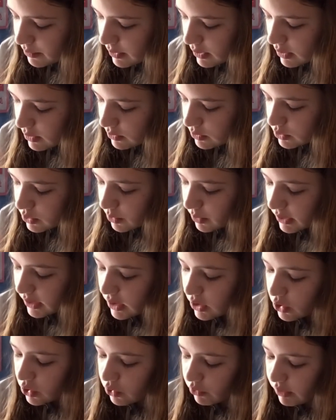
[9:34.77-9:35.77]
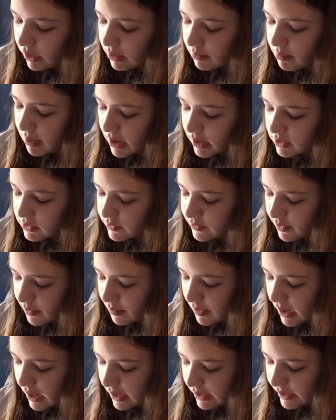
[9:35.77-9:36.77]
So we need green pens for
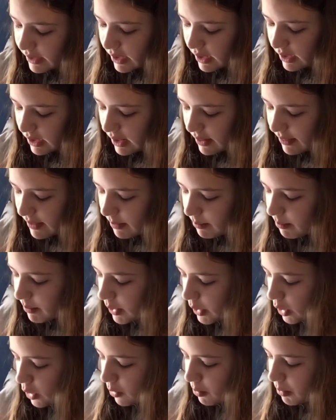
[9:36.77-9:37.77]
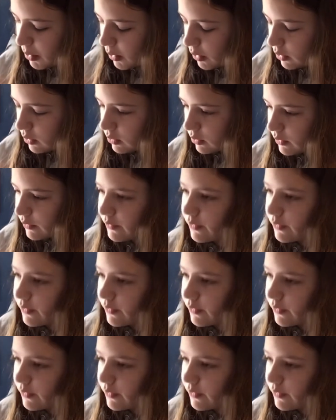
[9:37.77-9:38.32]
marking and then purple